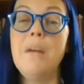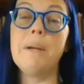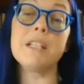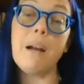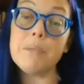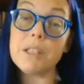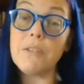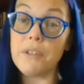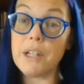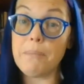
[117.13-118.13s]
because I'm
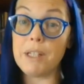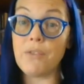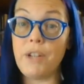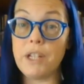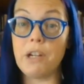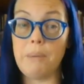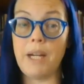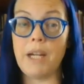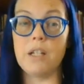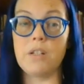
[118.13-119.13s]
still very much figuring my
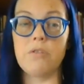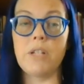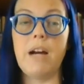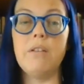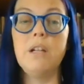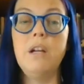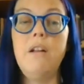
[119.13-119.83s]
characters out.